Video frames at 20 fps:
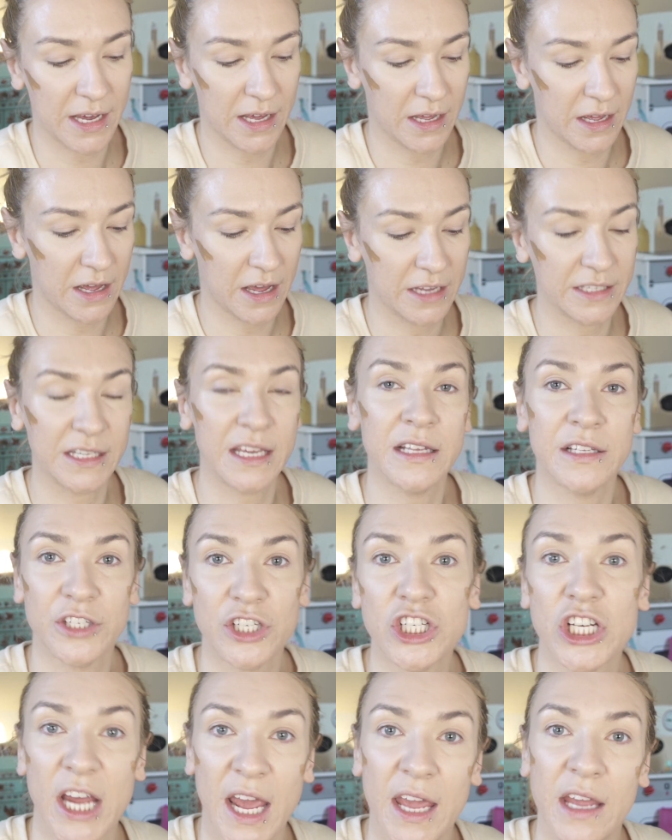her skin's
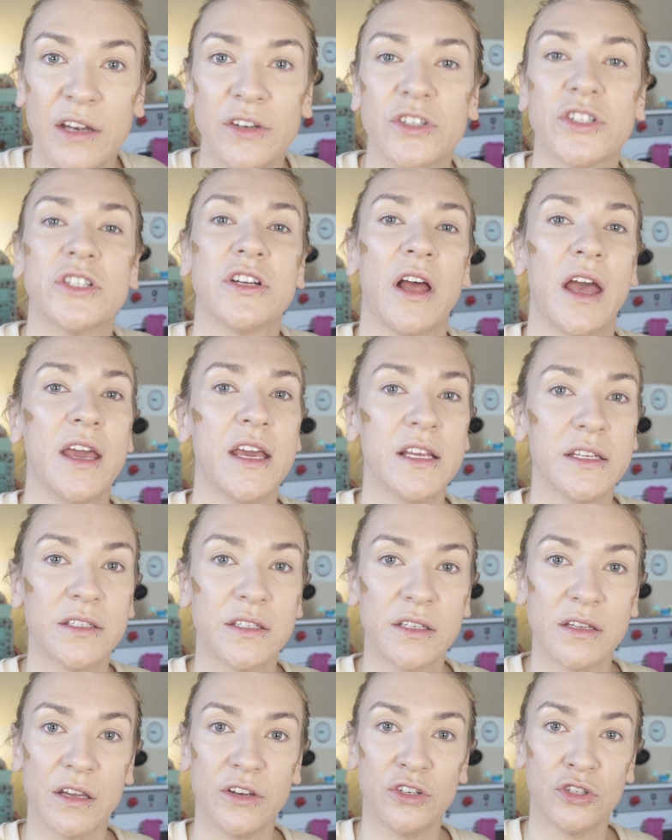changed, like
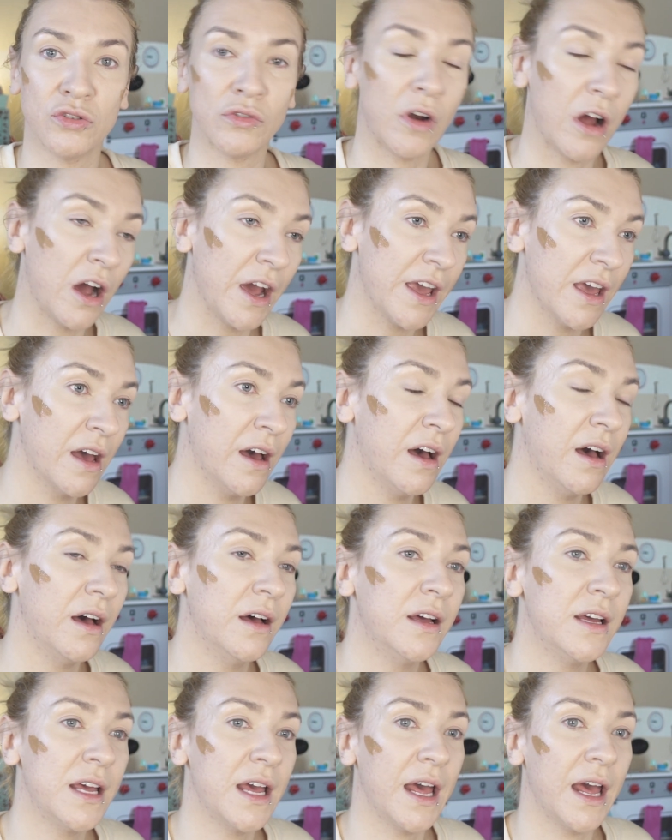it's drier,
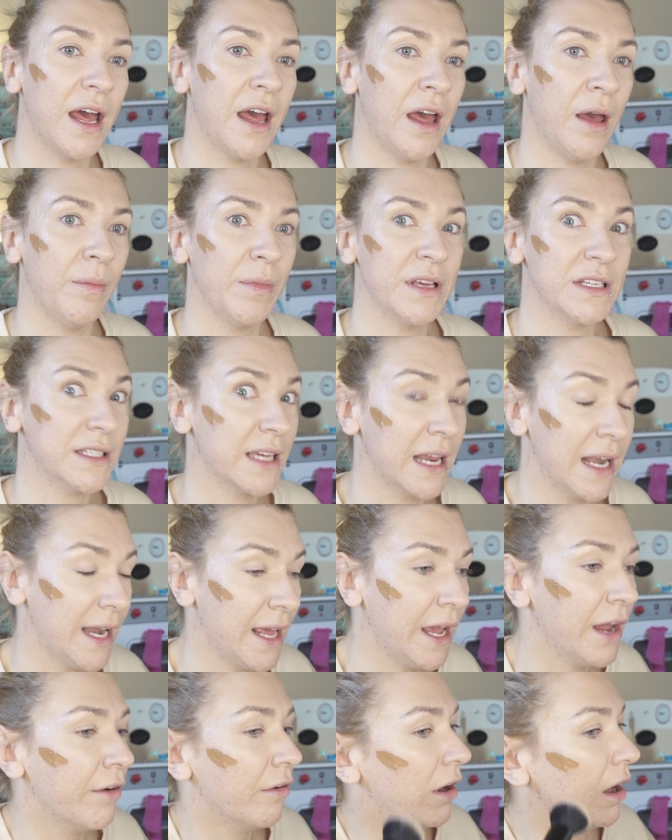it's
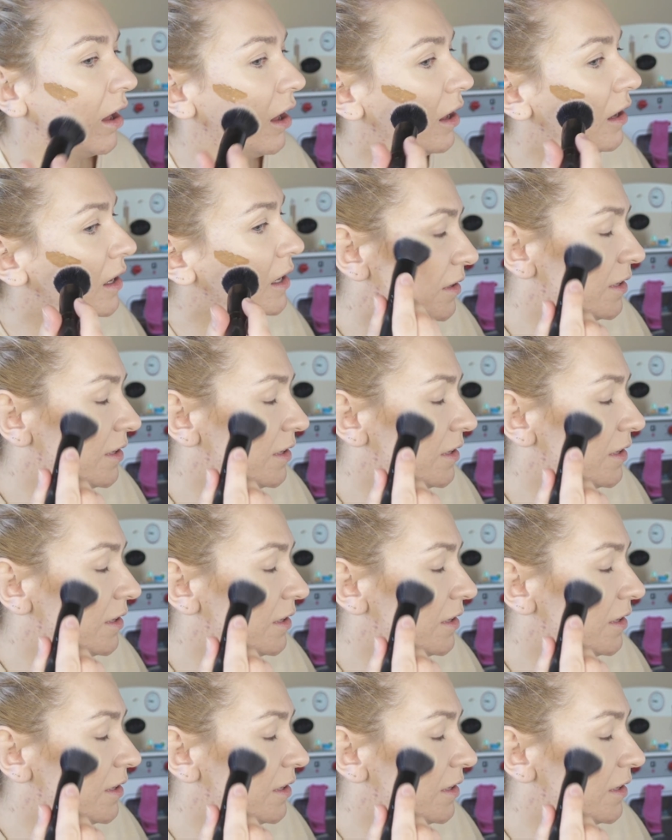clearer.